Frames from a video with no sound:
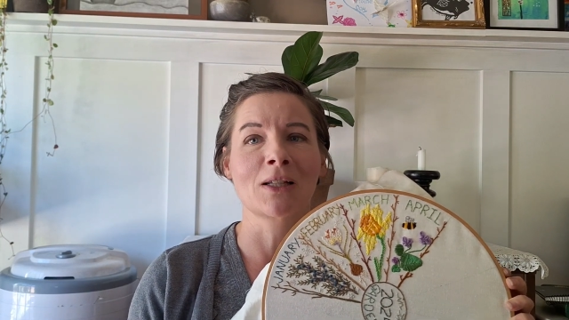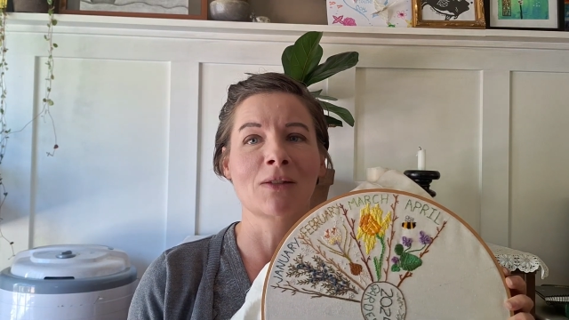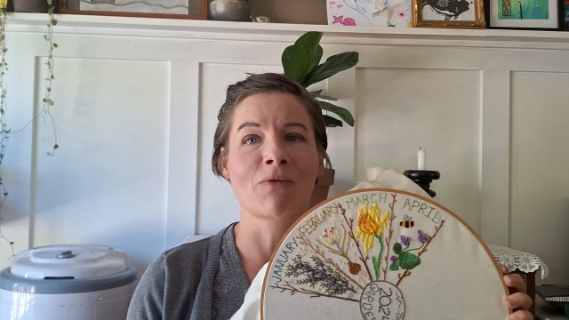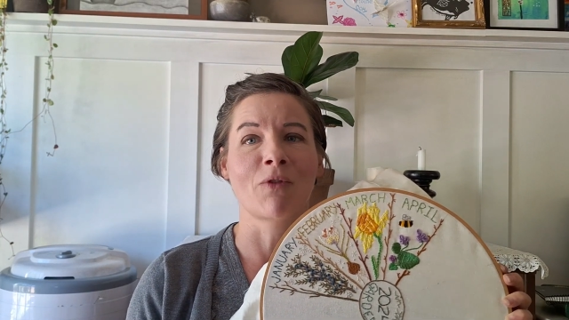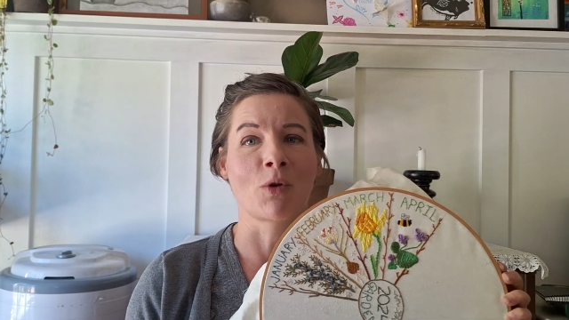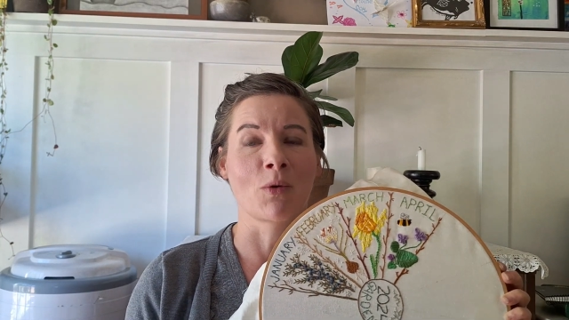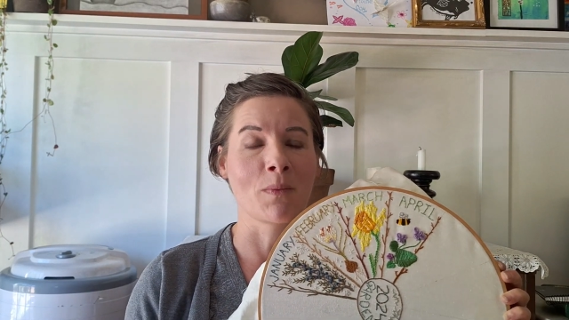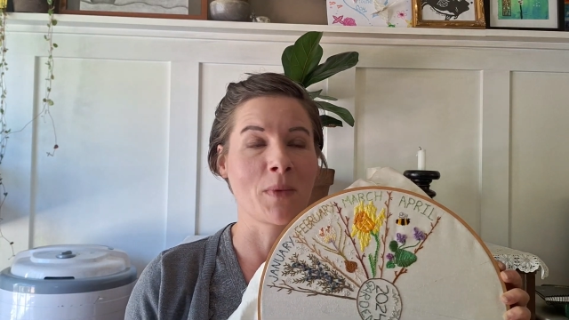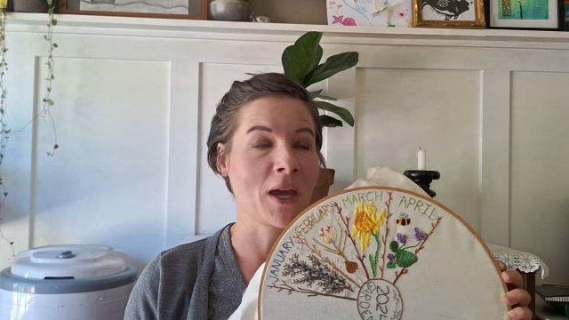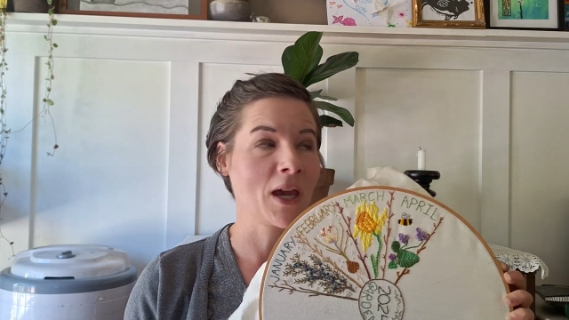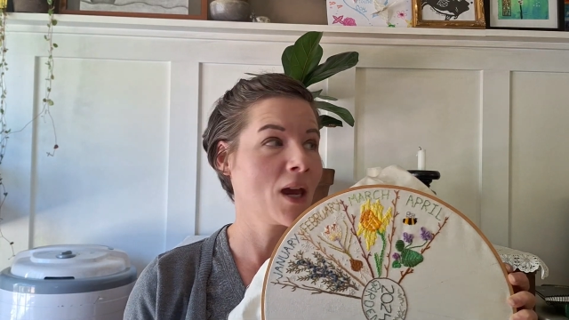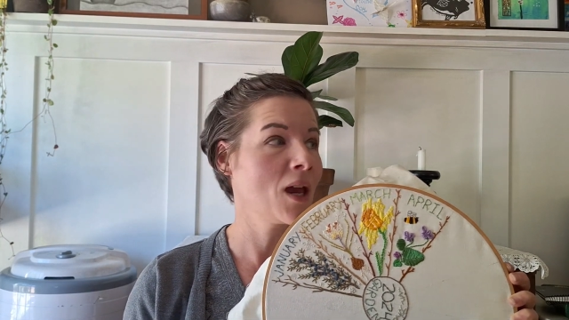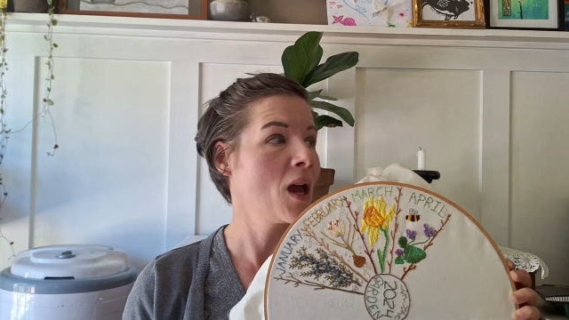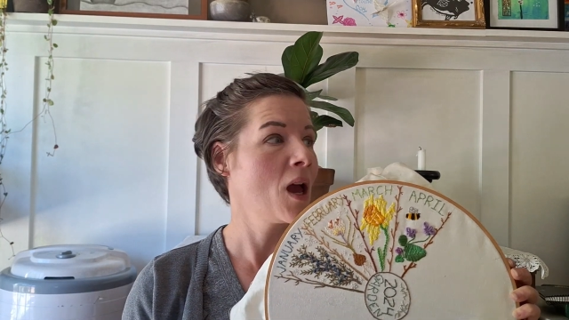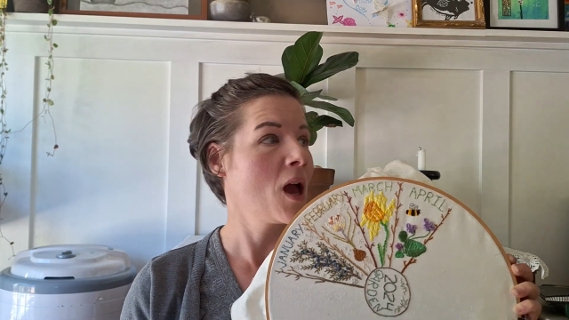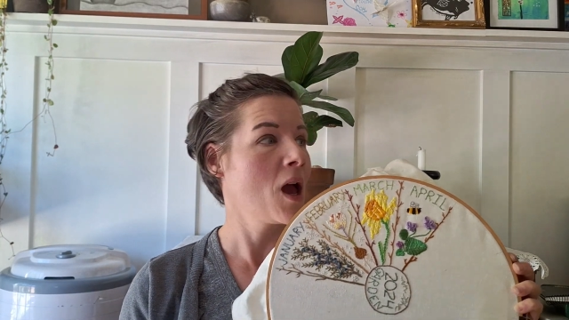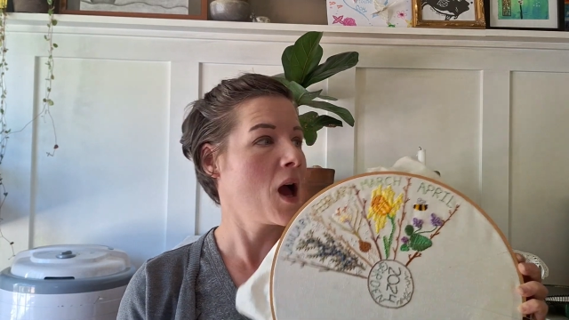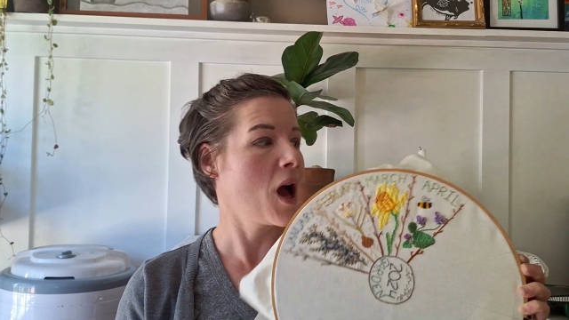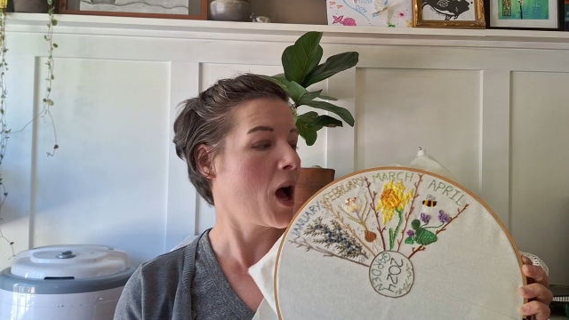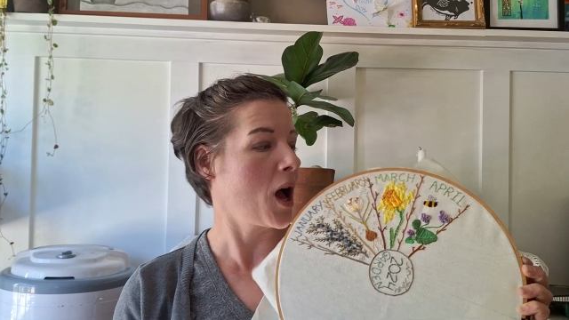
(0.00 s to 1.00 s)
for me,
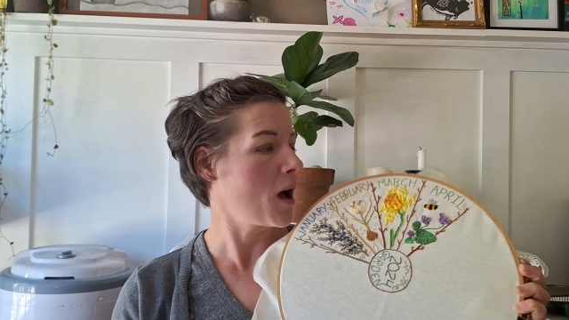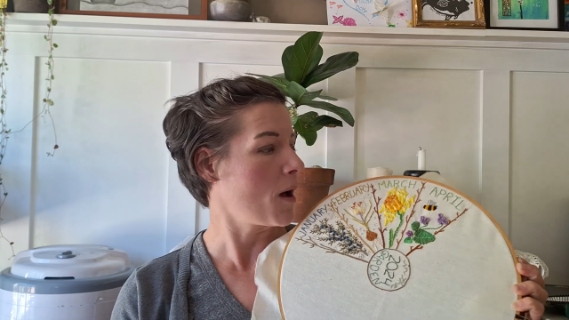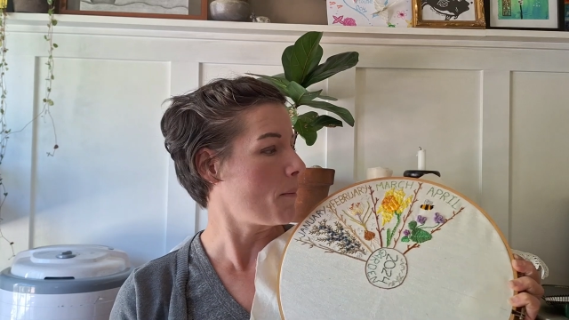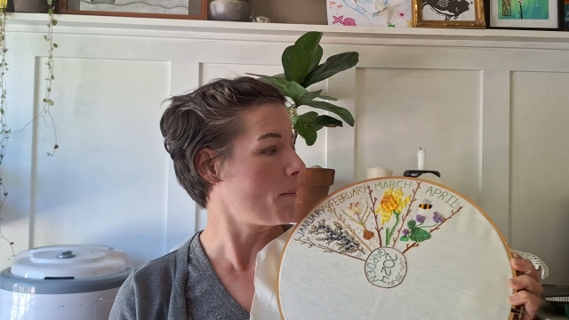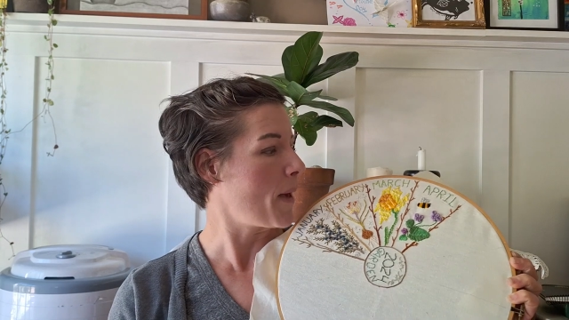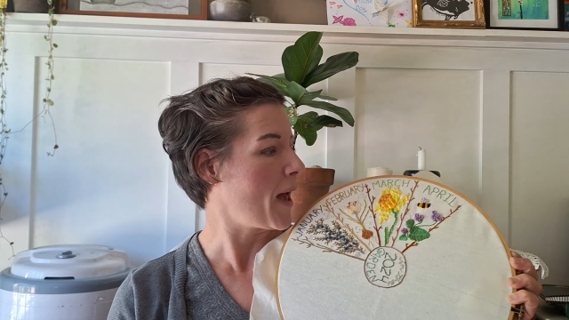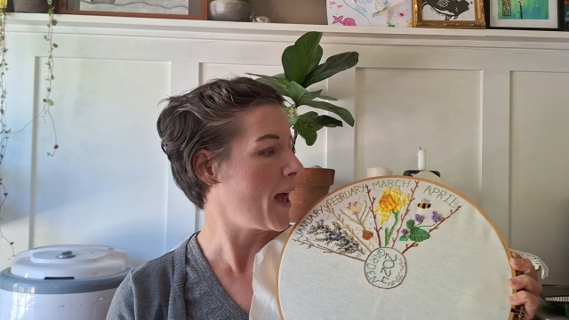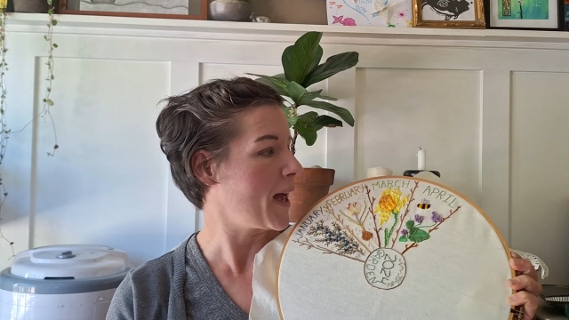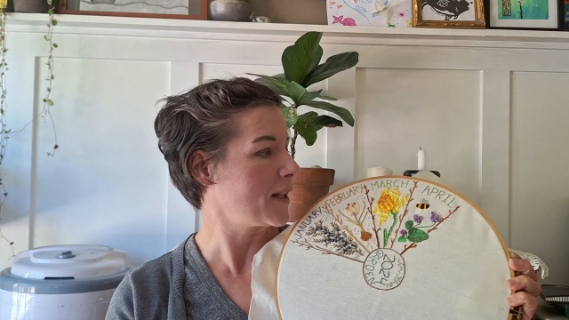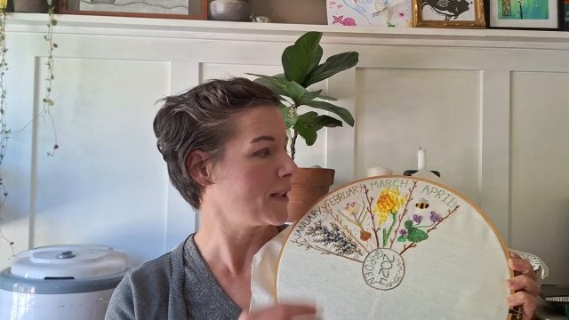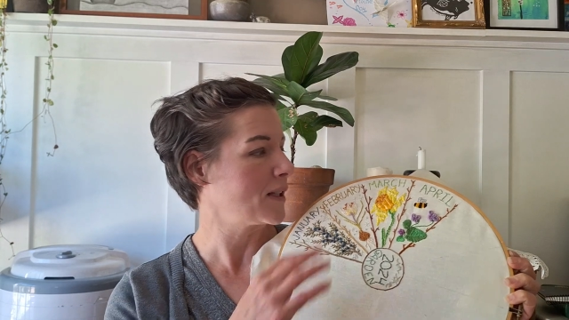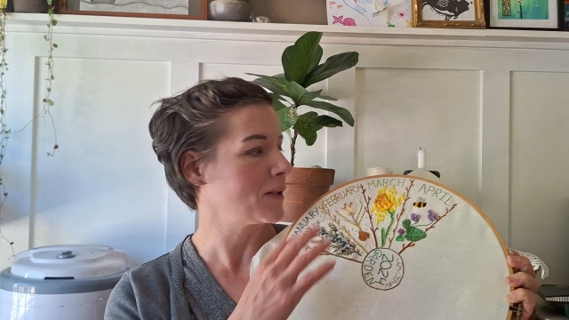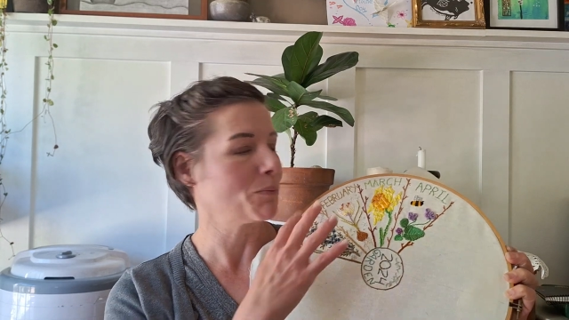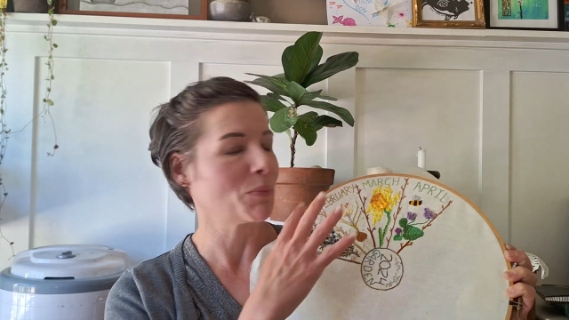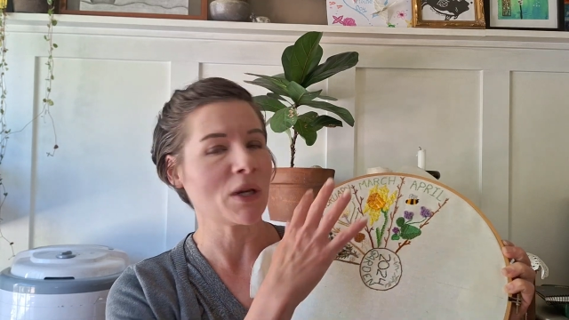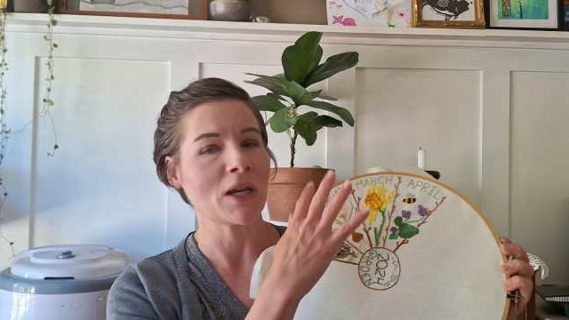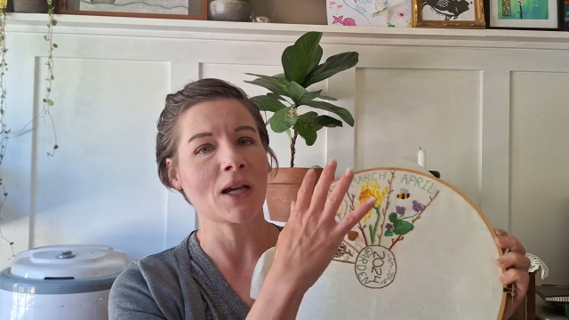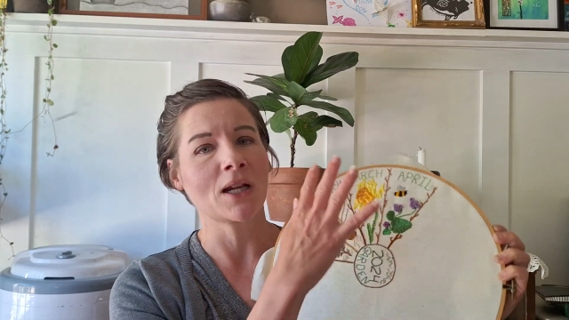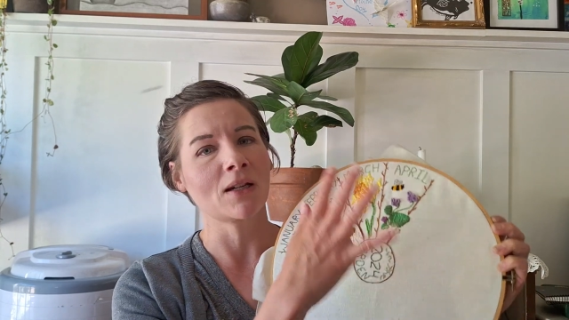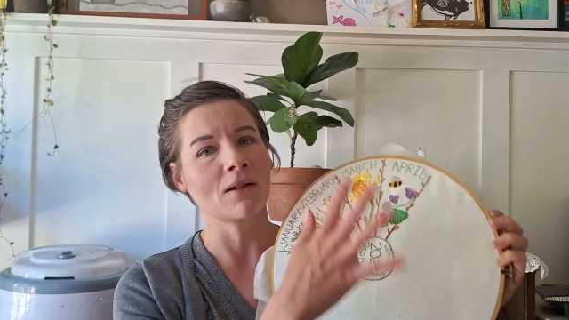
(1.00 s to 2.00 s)
hence
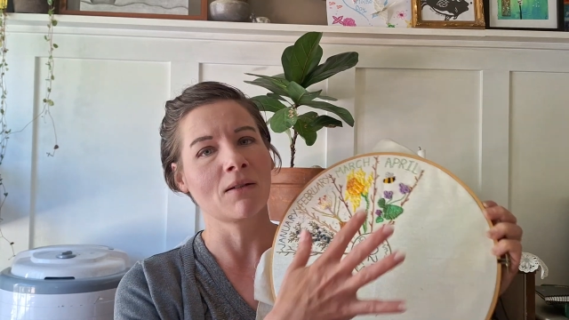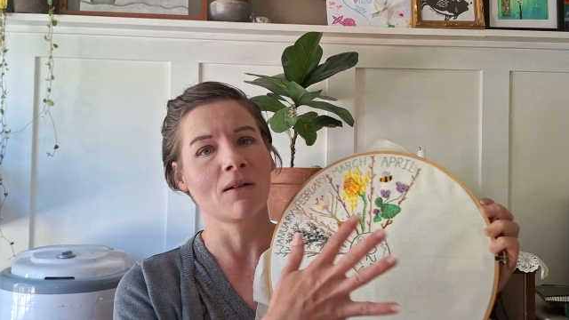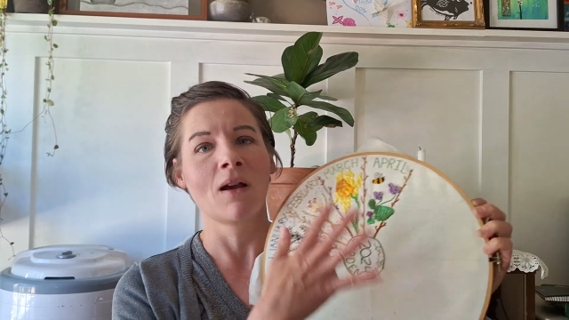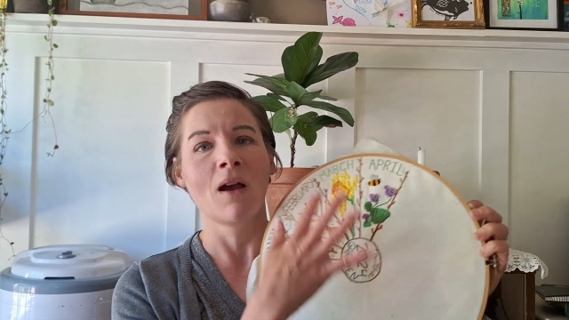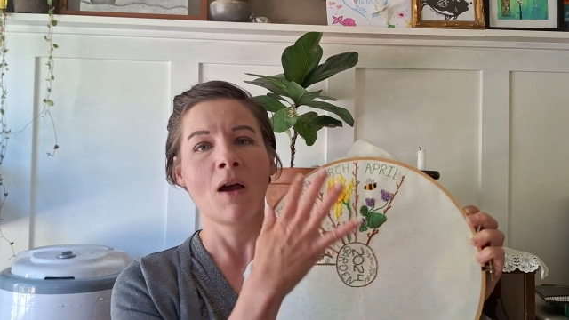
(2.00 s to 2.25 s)
being